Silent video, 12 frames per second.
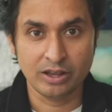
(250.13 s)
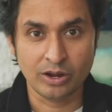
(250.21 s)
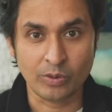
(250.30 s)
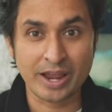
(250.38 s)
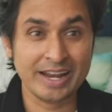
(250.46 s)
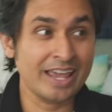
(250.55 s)

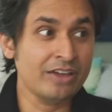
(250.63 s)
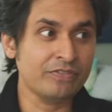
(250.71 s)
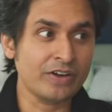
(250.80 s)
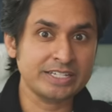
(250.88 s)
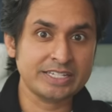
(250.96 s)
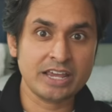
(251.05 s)
Right? If
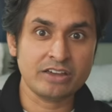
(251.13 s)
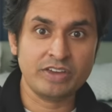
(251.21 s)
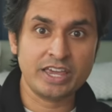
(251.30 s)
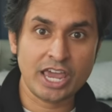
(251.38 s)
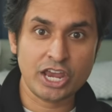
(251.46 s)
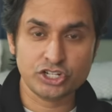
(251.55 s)
I take a
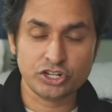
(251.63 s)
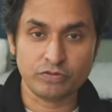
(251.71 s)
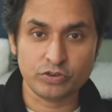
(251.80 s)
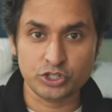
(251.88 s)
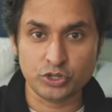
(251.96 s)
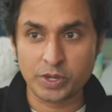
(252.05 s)
vacation for
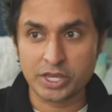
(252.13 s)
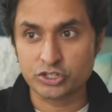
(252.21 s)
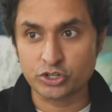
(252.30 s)
two weeks or